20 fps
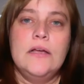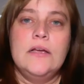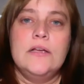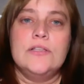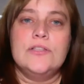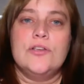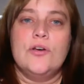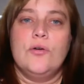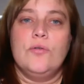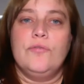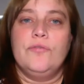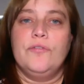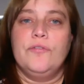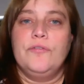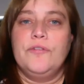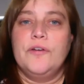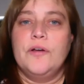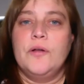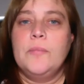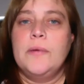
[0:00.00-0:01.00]
So
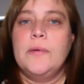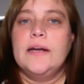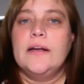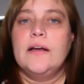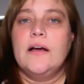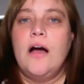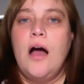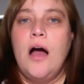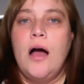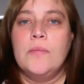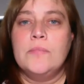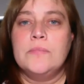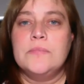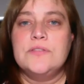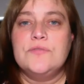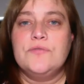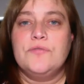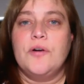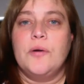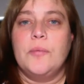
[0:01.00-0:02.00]
fulfillment
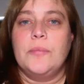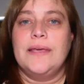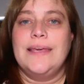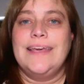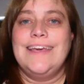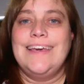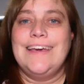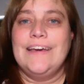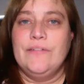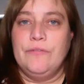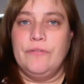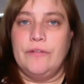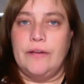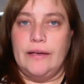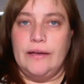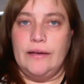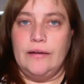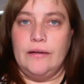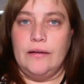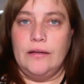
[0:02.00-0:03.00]
comes from
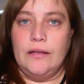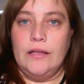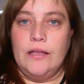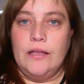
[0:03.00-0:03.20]
giving.